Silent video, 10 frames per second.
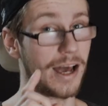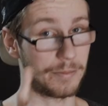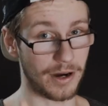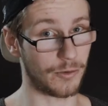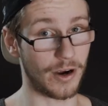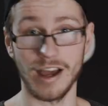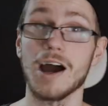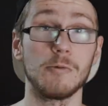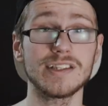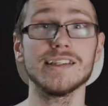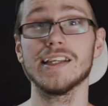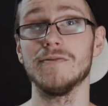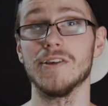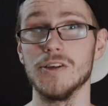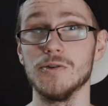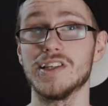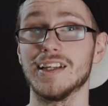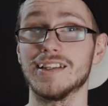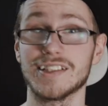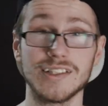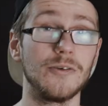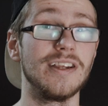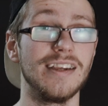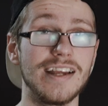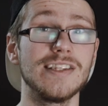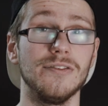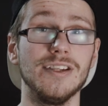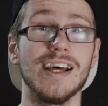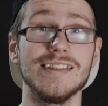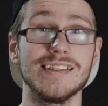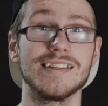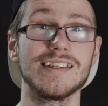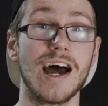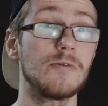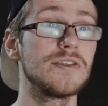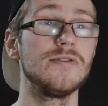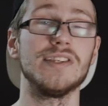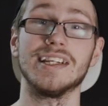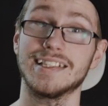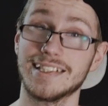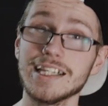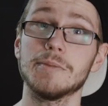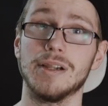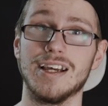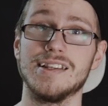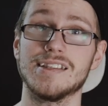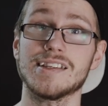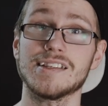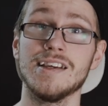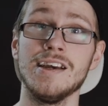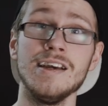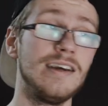And by the way, I wasn't even using the Sony native lenses, I was using Sigma lenses.